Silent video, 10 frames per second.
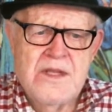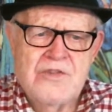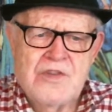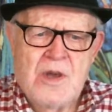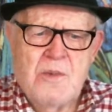
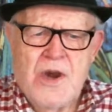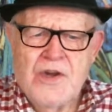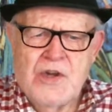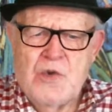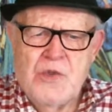Some
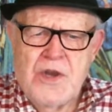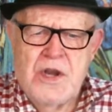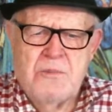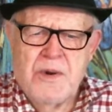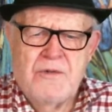argue that
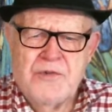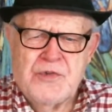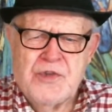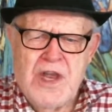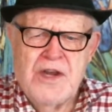he
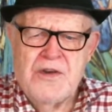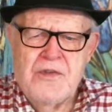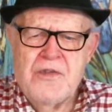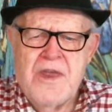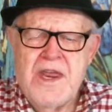prophesied
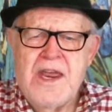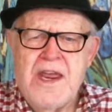in the